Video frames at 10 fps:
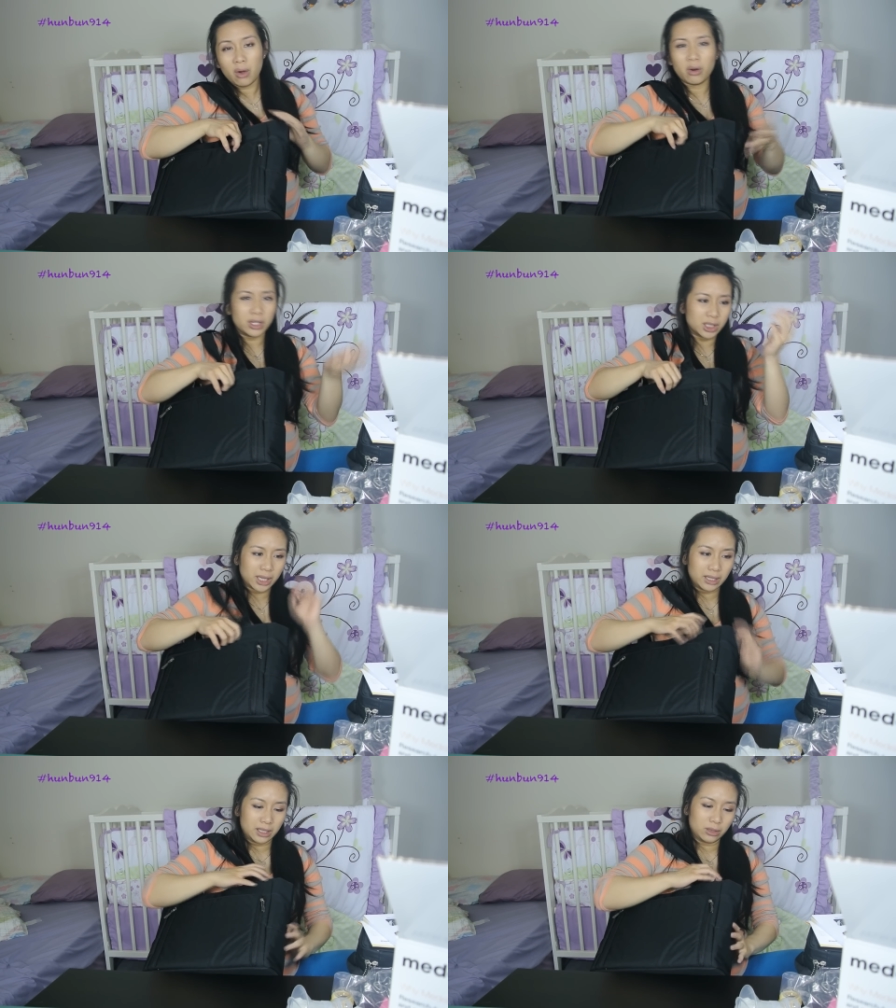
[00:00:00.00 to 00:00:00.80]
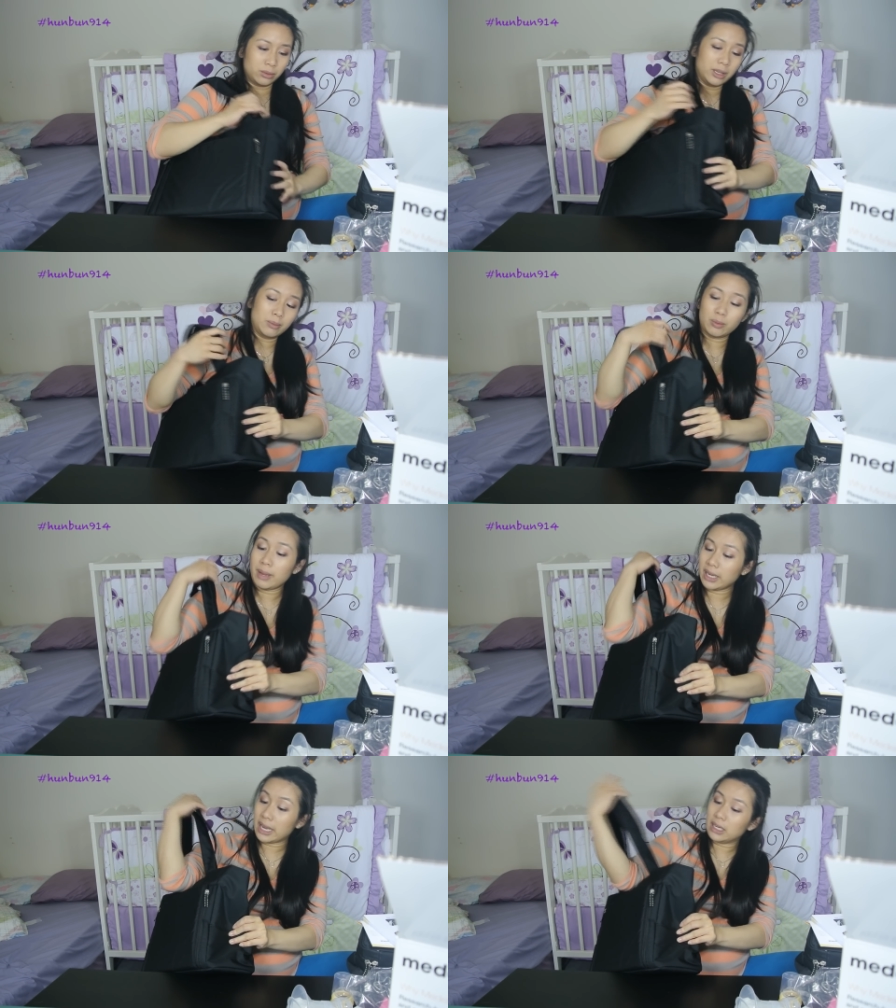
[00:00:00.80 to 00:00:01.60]
Or just get another diaper
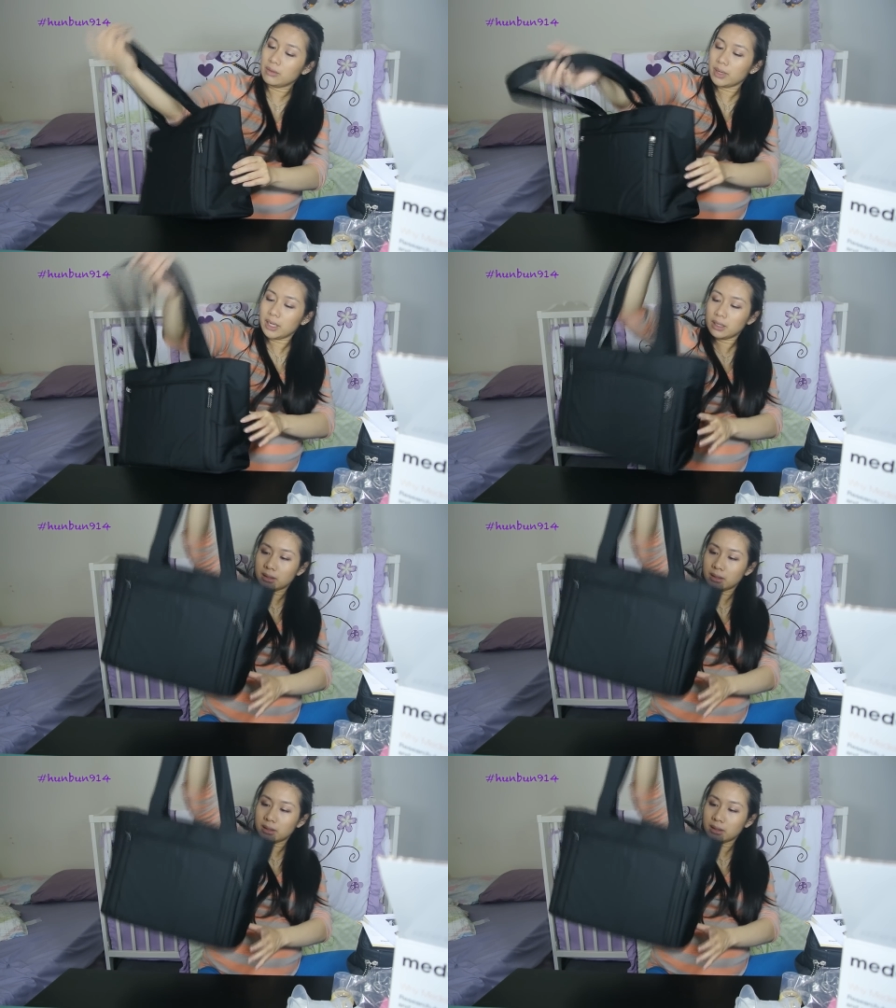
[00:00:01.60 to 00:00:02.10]
bag anyway.